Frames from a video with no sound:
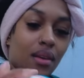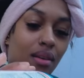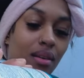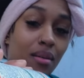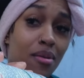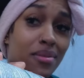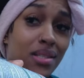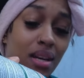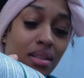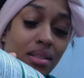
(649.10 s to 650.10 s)
Y'all probably
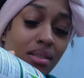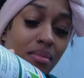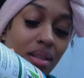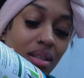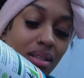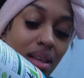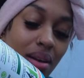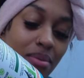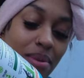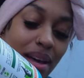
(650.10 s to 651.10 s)
tired to see me in this
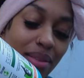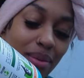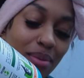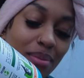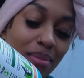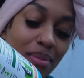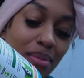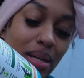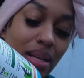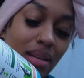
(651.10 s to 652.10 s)
damn bathroom,
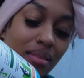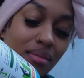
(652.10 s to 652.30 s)
but